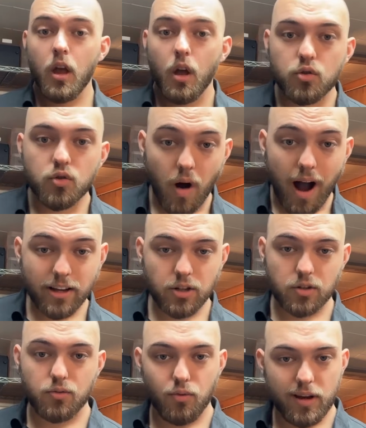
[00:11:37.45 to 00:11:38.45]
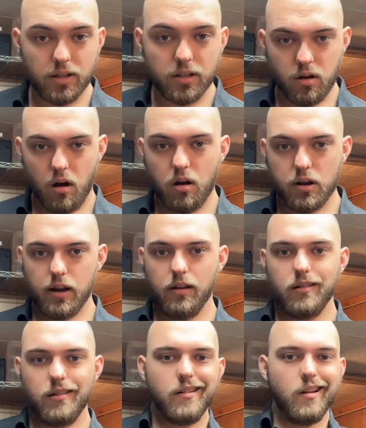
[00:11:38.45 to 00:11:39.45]
so I just restarted
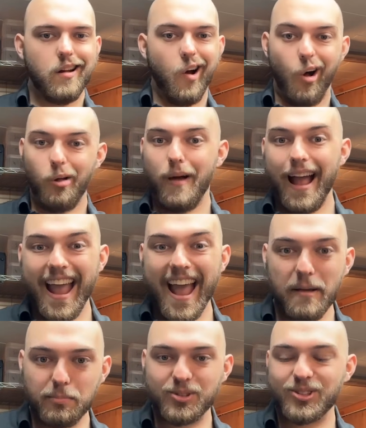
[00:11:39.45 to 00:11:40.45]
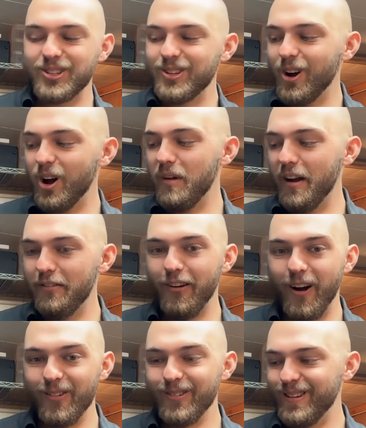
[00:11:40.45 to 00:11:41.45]
all my apps on my
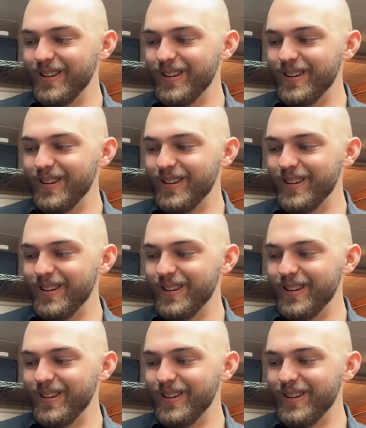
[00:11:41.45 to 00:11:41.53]
phone,